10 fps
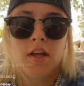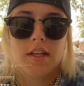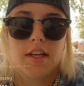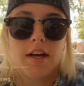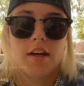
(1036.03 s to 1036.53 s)

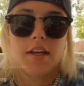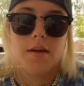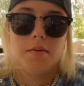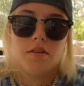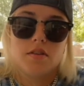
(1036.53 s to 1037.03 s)
yeah,
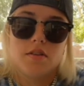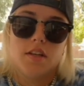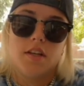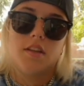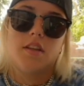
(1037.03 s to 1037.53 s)
Katie's just
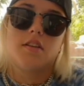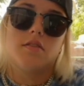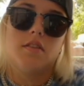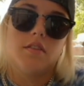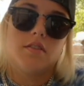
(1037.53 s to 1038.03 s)
saying things
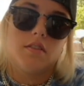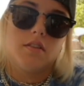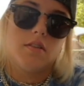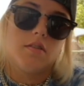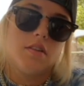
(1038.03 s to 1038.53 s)
so that doesn't
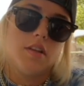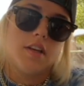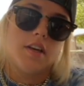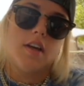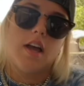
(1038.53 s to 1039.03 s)
good.
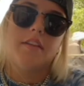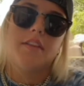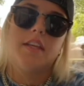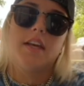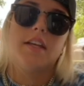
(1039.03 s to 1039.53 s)
Yeah, I
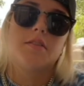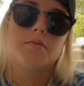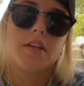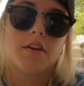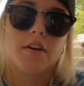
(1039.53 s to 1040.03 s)
think Katie's
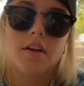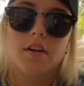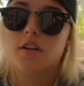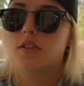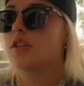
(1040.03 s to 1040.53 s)
really hurt,
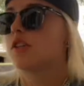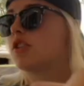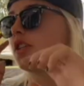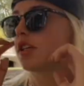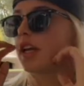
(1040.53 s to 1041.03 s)
because
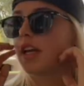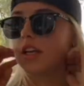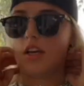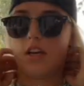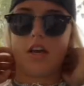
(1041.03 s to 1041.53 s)
she's like,
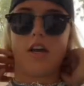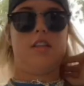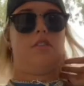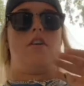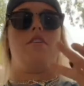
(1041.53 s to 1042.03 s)
I
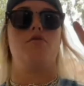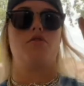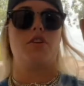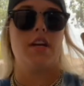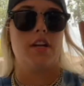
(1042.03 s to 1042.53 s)
thought you
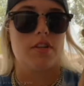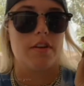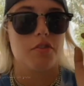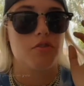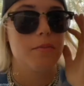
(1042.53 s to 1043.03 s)
changed
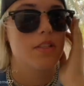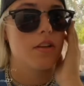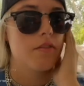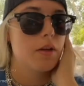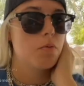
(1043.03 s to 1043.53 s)
after treatment and
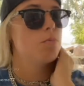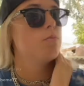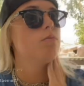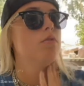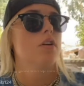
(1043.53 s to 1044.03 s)
stuff, like,
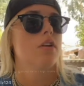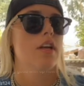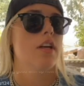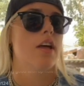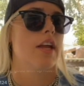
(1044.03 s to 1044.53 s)

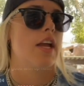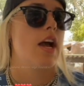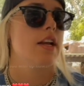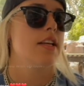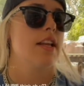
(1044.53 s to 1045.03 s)
and
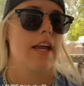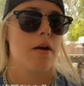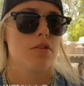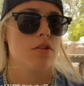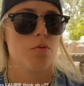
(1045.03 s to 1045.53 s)
I did, like I
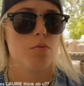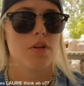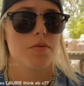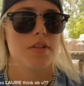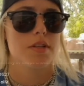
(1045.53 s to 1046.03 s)
wasn't the
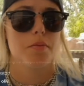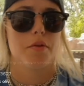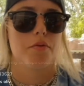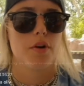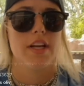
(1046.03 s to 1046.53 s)
worst person
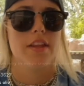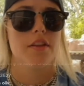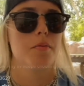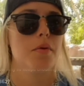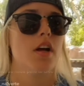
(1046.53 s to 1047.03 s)
before
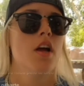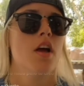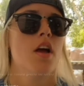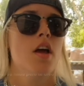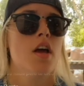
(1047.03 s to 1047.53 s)
either, but
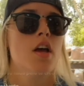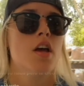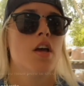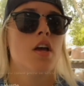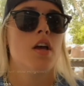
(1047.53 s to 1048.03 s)

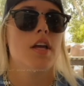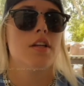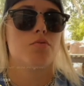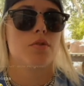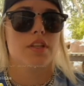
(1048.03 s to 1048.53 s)

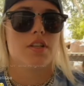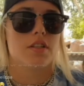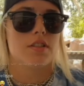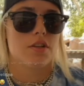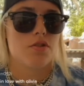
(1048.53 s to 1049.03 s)
it's really just
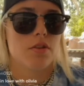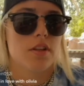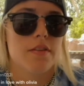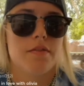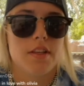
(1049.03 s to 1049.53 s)
because I showed
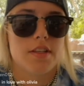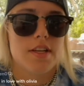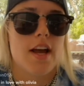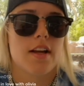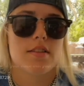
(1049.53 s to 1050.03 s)
Liv the
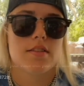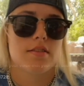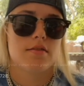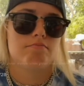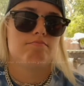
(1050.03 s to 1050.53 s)
text.